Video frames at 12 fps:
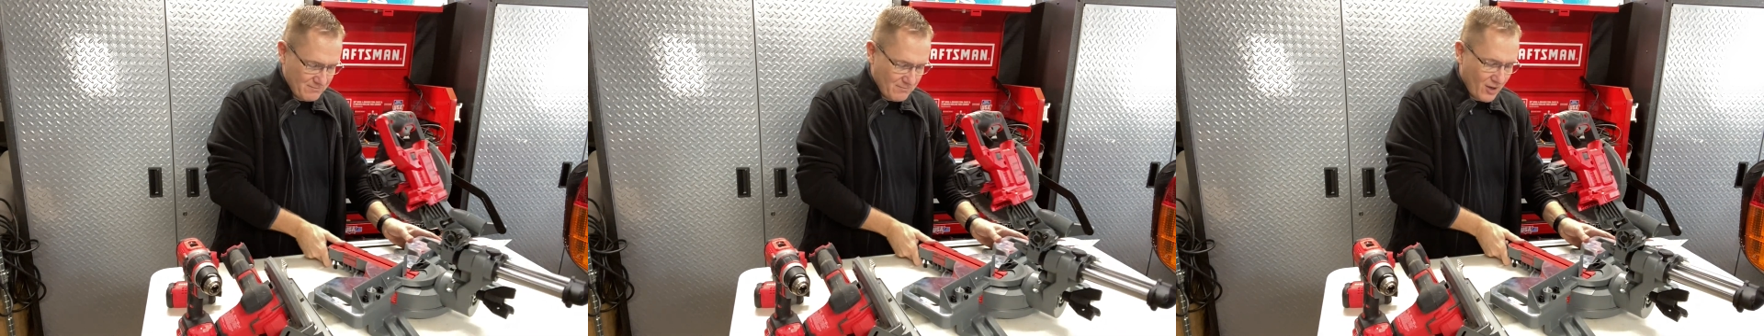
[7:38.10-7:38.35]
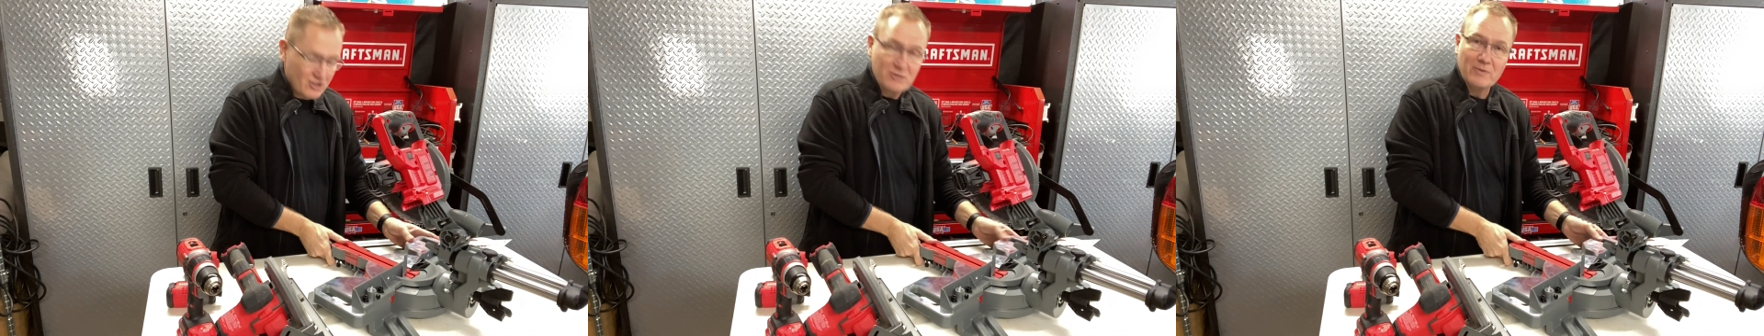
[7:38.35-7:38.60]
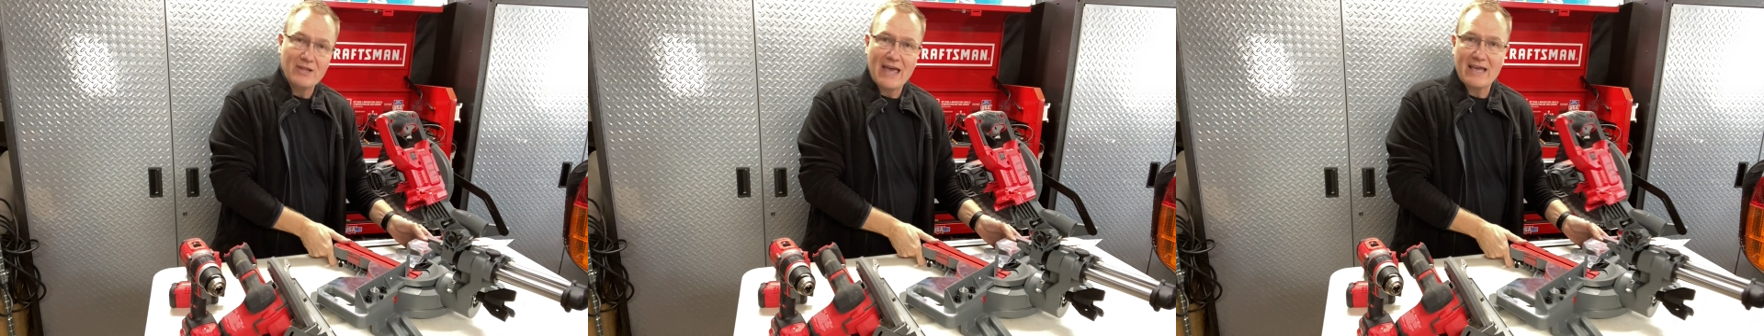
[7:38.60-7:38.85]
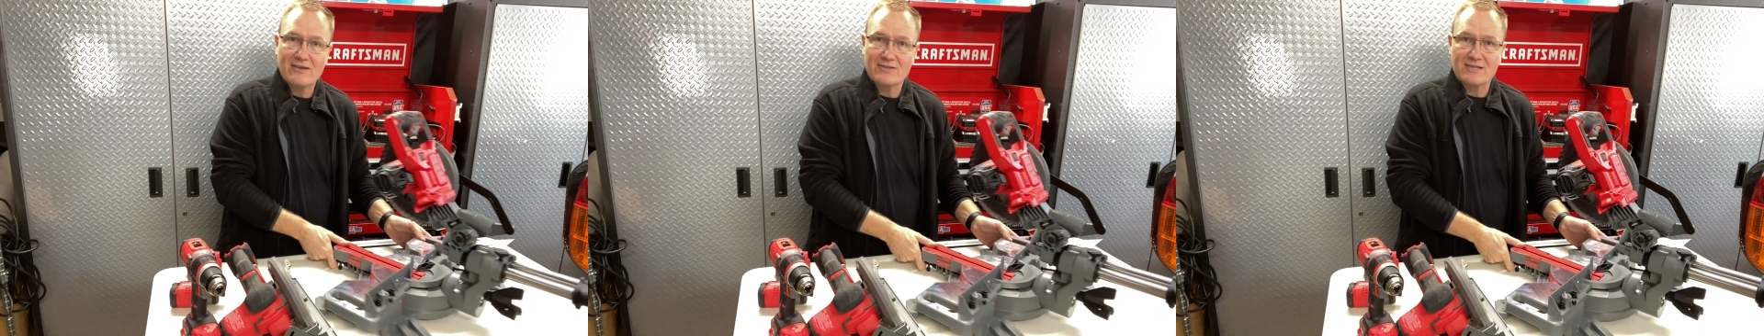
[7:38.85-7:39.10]
multiple
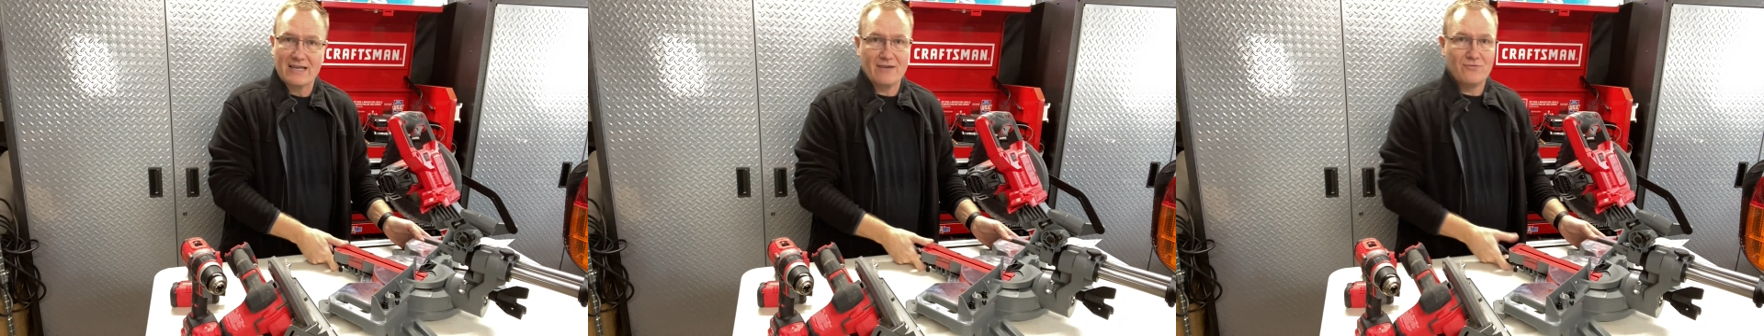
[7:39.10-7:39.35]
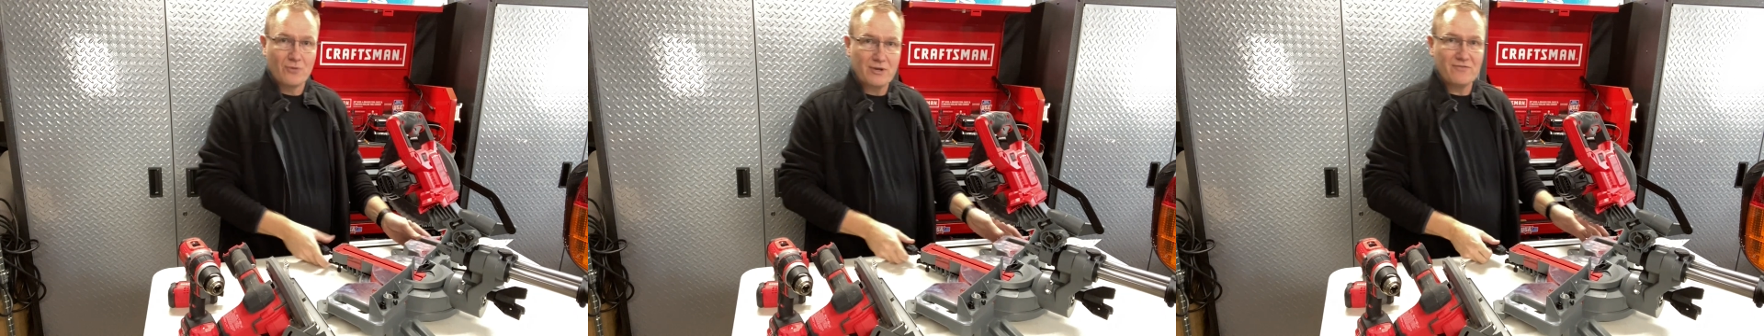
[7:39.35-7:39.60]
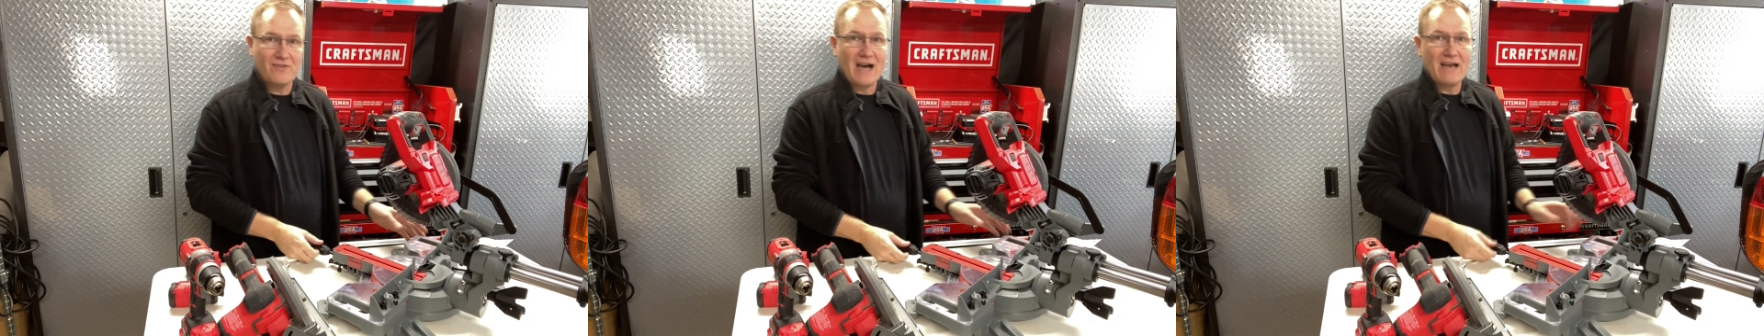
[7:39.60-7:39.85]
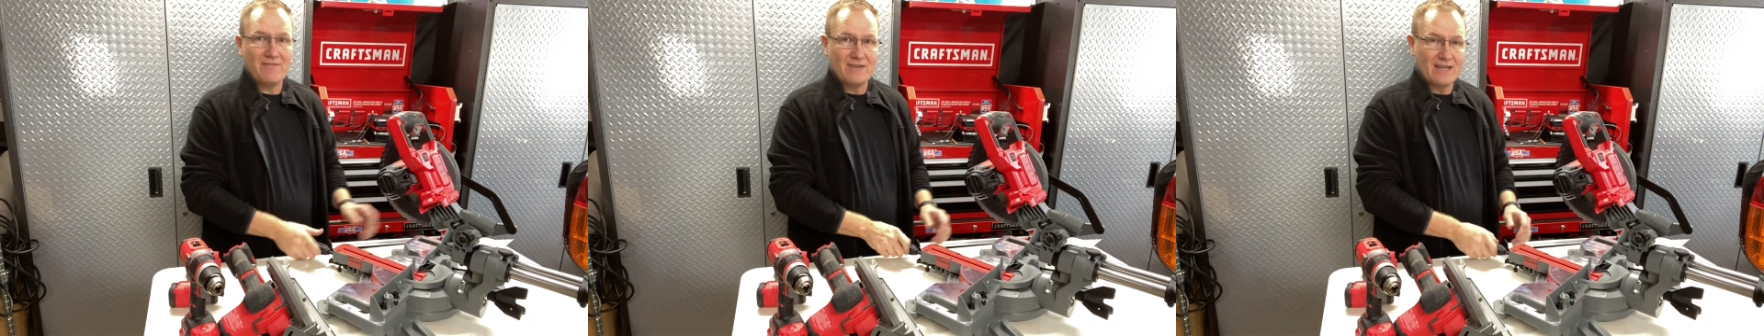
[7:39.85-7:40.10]
angles, like a
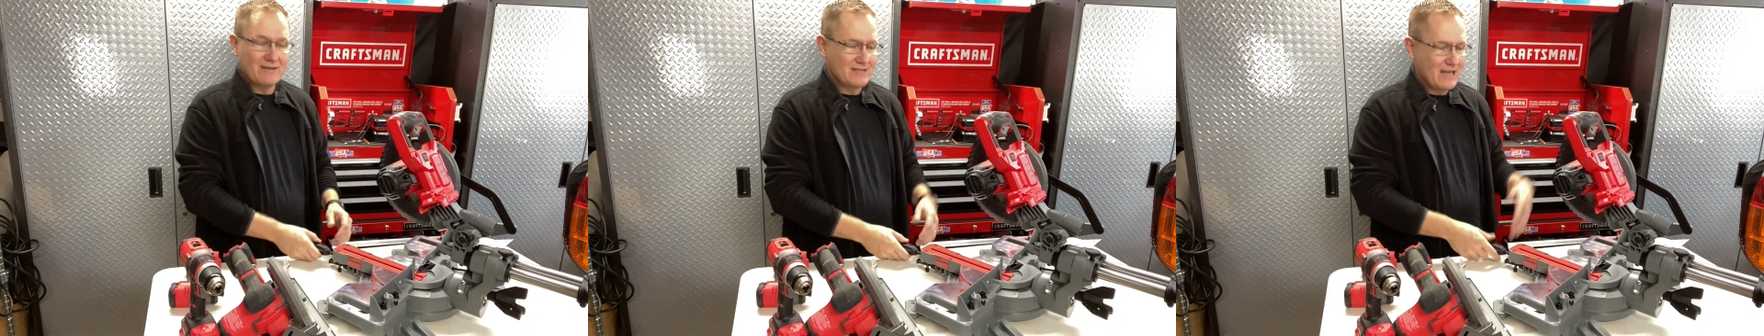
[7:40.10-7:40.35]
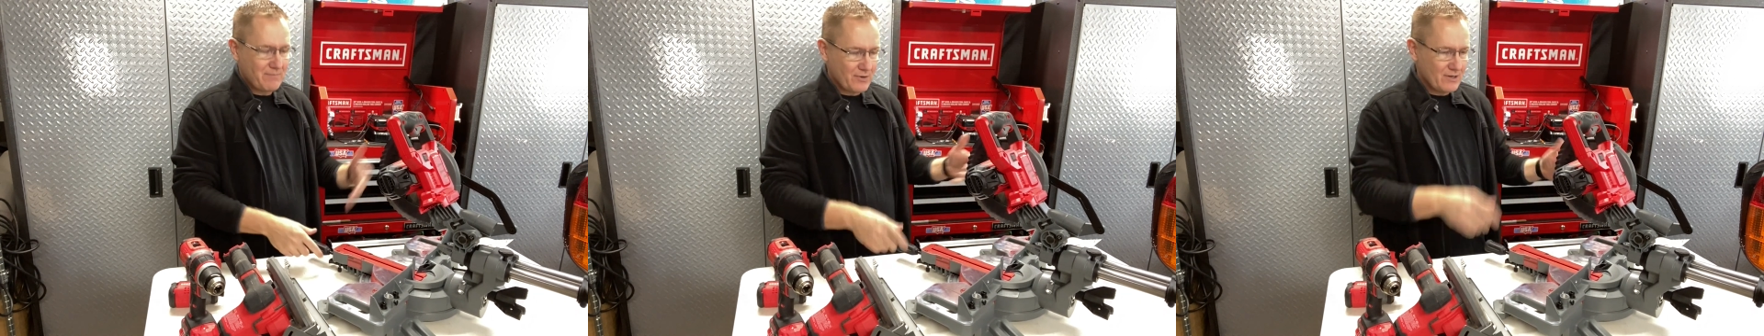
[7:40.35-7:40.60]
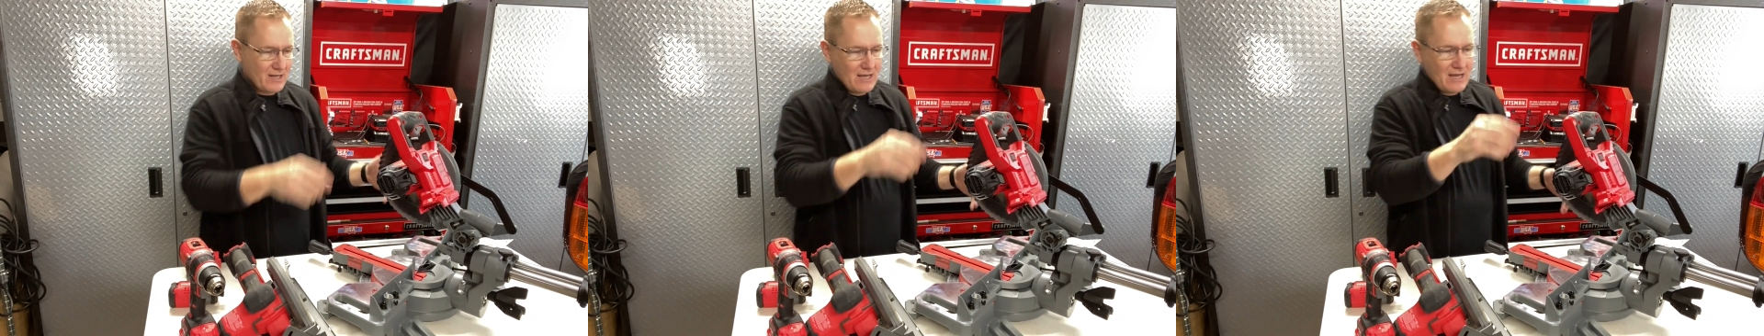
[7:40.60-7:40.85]
45 and then taper it.